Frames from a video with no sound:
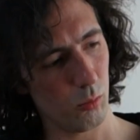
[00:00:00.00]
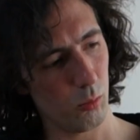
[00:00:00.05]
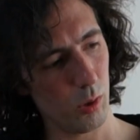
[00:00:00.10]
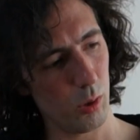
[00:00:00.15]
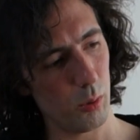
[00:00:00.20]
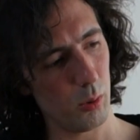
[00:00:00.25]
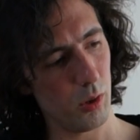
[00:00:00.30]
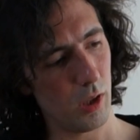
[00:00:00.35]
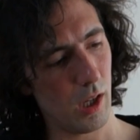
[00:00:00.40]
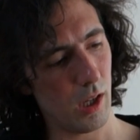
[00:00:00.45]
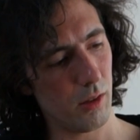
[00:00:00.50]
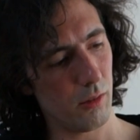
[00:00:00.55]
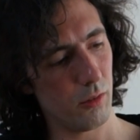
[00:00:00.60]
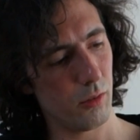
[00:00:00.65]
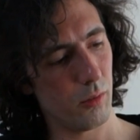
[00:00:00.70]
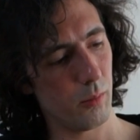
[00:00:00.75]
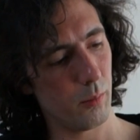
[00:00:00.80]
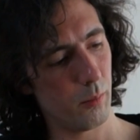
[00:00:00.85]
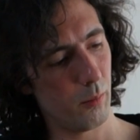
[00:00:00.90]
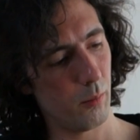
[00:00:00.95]
we would have
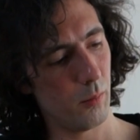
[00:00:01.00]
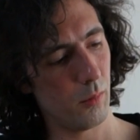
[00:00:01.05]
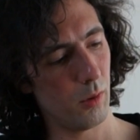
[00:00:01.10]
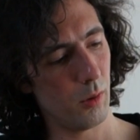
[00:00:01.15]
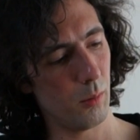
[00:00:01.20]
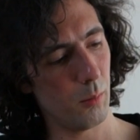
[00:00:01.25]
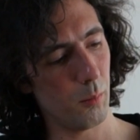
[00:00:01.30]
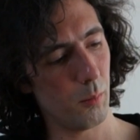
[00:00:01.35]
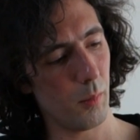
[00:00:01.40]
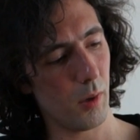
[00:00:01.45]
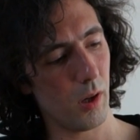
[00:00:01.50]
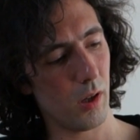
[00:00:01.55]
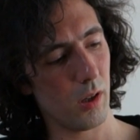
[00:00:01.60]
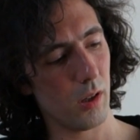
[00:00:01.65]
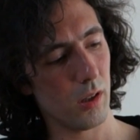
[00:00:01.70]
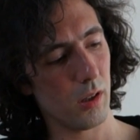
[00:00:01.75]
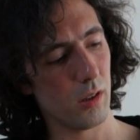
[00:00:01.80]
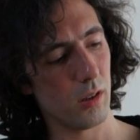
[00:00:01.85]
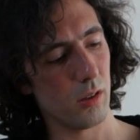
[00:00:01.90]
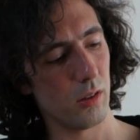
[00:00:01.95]

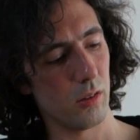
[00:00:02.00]
ma,